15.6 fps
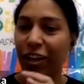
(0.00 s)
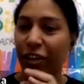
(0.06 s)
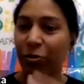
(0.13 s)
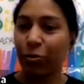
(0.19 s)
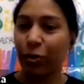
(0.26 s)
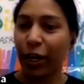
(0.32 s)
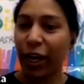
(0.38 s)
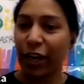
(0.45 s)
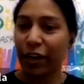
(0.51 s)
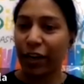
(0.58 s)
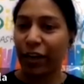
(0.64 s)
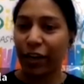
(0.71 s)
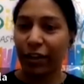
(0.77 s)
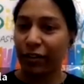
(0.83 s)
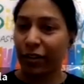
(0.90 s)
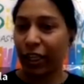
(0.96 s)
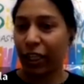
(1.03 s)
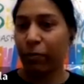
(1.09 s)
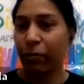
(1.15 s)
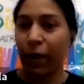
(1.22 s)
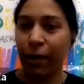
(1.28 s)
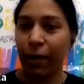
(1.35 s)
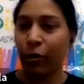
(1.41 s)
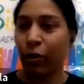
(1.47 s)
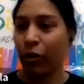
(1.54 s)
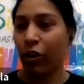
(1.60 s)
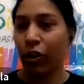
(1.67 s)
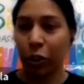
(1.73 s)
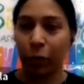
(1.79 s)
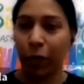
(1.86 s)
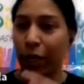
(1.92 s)
into two categories, like spam or
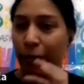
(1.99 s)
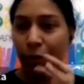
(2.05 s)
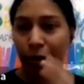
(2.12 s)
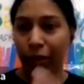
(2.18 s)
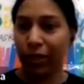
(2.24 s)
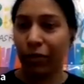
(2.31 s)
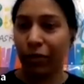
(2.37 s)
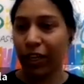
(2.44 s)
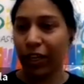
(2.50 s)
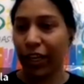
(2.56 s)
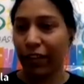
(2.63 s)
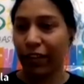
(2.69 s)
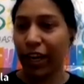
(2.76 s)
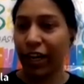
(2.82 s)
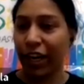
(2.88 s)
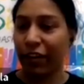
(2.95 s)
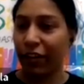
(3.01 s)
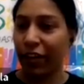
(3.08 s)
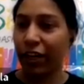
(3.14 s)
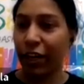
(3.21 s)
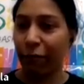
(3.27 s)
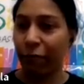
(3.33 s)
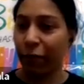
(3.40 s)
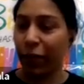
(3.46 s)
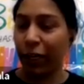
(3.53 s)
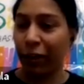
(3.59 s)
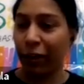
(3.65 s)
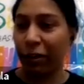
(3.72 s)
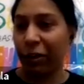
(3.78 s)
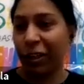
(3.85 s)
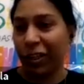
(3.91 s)
not spam or something like that. And then
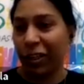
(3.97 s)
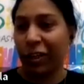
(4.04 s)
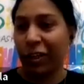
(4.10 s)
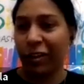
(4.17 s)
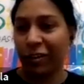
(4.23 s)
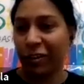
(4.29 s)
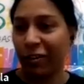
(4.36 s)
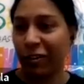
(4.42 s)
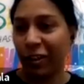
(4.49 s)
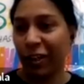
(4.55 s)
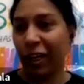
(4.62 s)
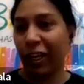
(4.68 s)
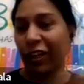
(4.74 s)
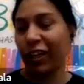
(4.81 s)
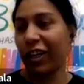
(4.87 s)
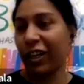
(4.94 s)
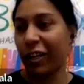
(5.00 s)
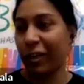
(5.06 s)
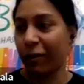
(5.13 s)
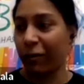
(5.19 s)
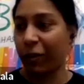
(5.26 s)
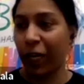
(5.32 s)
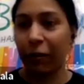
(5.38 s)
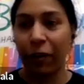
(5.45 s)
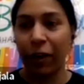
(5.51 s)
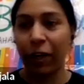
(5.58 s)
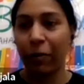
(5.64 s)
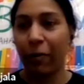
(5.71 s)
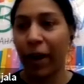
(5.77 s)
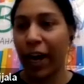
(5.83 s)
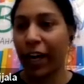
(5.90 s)
we
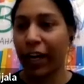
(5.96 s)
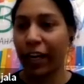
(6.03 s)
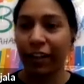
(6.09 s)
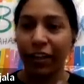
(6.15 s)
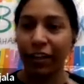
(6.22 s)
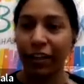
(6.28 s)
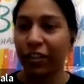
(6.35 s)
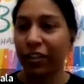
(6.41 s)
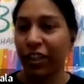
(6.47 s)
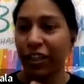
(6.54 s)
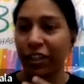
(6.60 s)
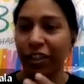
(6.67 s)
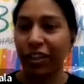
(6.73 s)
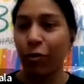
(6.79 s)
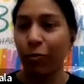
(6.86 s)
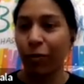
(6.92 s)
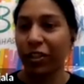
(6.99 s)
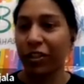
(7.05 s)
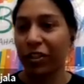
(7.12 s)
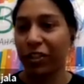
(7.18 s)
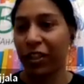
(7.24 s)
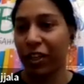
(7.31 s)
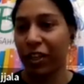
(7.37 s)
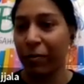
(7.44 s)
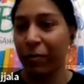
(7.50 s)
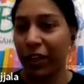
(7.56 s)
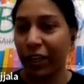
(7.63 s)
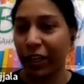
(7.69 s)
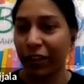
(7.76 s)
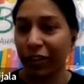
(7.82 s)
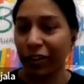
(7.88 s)
convened back and then discussed how much
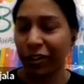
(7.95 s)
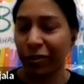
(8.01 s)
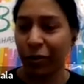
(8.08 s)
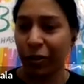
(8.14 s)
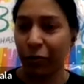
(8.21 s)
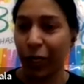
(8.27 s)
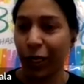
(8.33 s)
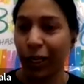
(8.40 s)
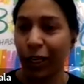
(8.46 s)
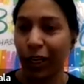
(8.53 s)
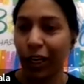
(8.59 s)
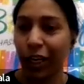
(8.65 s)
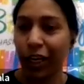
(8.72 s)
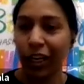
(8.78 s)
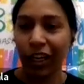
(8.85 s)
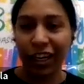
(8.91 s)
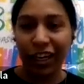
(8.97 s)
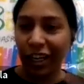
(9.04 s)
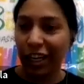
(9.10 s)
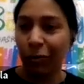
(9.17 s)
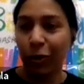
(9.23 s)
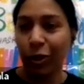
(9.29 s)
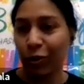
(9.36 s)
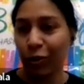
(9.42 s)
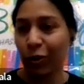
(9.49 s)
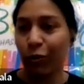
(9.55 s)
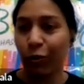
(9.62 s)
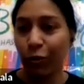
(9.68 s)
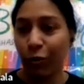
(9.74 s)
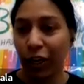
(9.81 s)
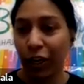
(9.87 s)
disagreement exists between
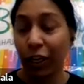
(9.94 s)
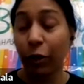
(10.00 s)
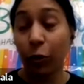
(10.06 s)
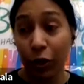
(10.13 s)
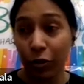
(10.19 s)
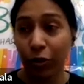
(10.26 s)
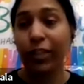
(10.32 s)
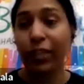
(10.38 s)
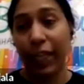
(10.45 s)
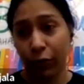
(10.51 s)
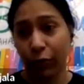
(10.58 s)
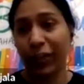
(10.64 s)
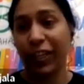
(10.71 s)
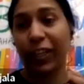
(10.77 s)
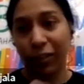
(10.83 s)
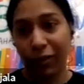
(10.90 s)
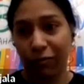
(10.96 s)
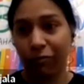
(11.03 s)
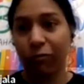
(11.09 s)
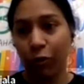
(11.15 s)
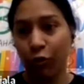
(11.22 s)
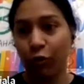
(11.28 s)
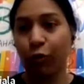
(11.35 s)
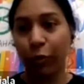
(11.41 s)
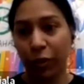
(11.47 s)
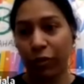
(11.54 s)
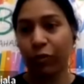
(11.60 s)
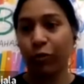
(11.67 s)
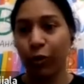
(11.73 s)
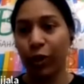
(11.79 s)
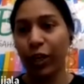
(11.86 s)
individuals as well as
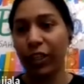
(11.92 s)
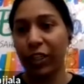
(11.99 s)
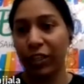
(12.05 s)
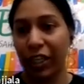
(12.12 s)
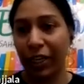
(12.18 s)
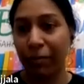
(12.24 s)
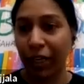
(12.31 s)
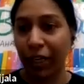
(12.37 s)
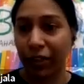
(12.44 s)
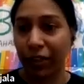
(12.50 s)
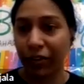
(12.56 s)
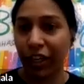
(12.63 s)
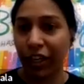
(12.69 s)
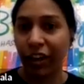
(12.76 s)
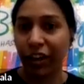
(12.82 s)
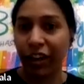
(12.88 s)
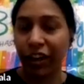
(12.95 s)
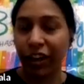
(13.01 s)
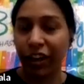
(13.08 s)
groups who did the same data set.